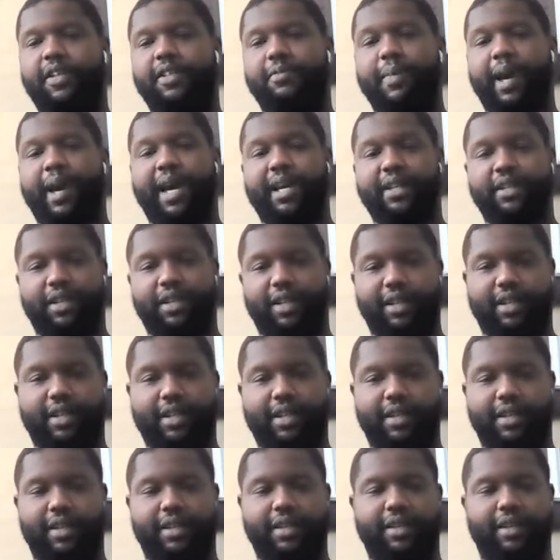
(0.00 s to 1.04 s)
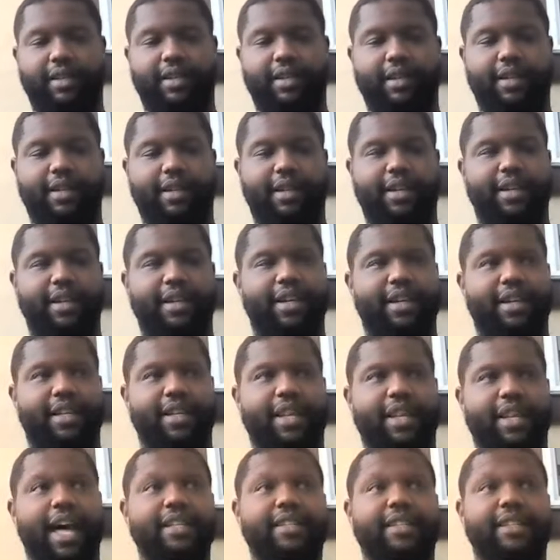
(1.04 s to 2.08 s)
Fitzmagic.
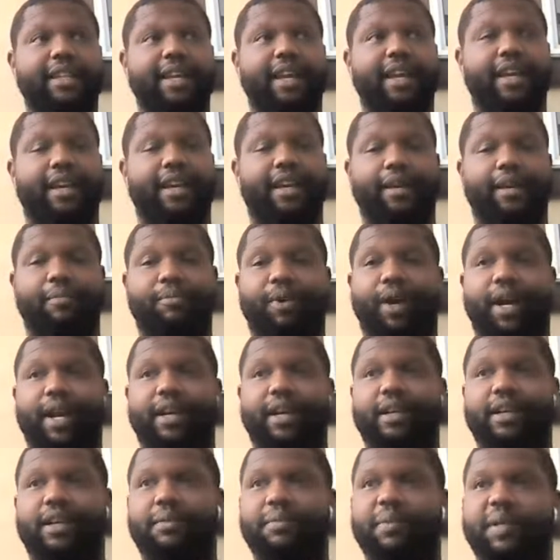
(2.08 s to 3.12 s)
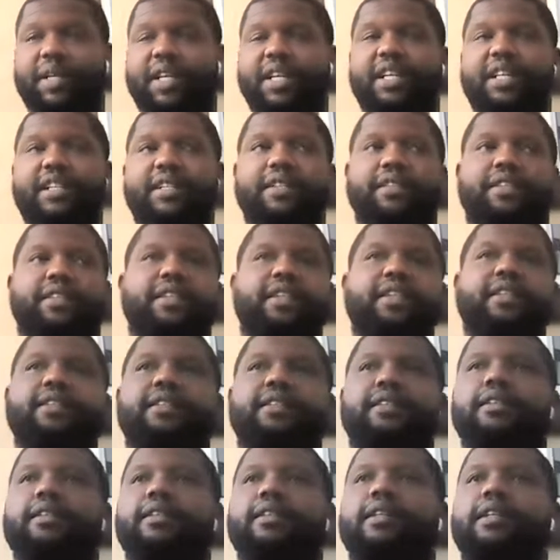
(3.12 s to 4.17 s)
Not saying him, right? Because
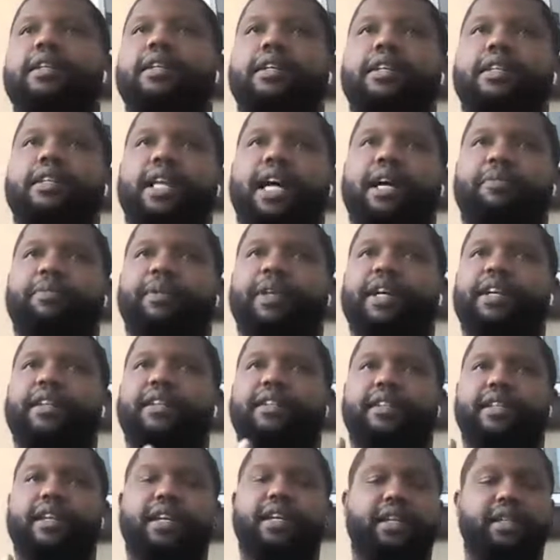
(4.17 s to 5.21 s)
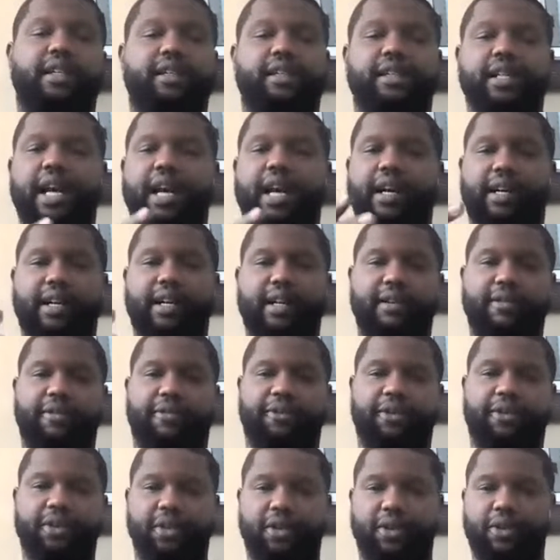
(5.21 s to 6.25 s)
he's, like players say, he's not good
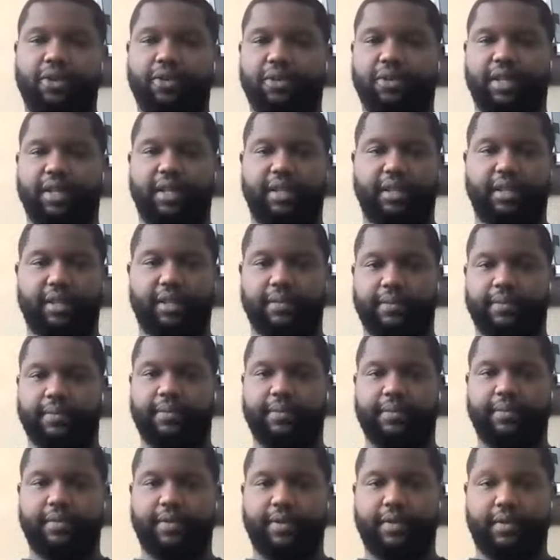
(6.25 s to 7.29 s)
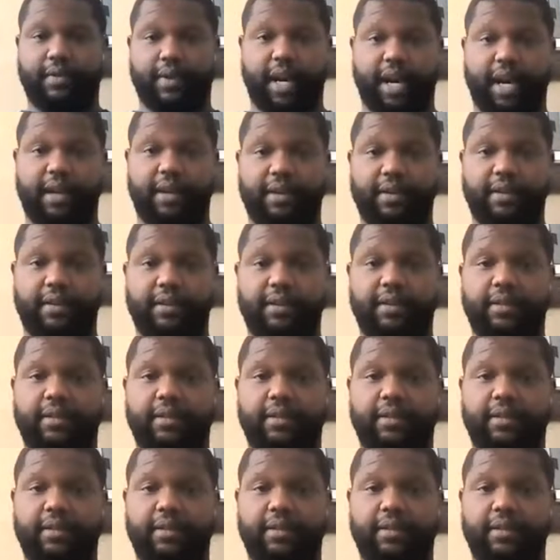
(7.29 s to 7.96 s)
for the whole season, right?